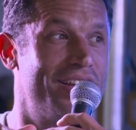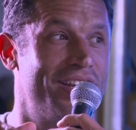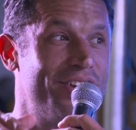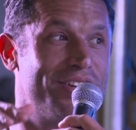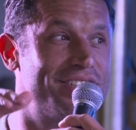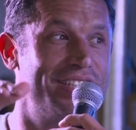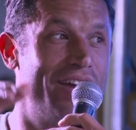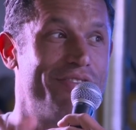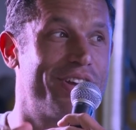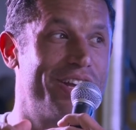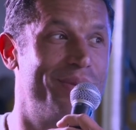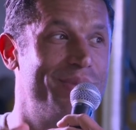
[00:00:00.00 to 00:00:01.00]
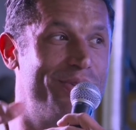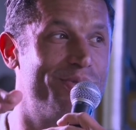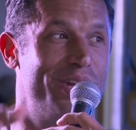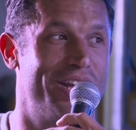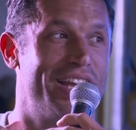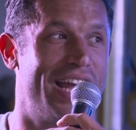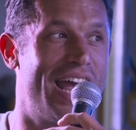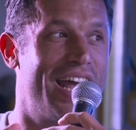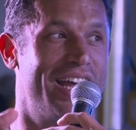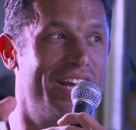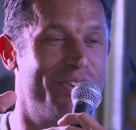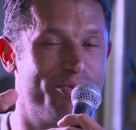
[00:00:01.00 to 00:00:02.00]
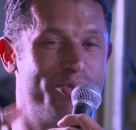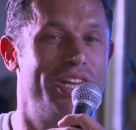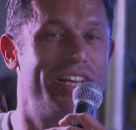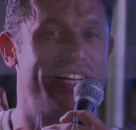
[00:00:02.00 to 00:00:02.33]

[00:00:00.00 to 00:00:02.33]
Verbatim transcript: You know, it's never gonna be really yeah.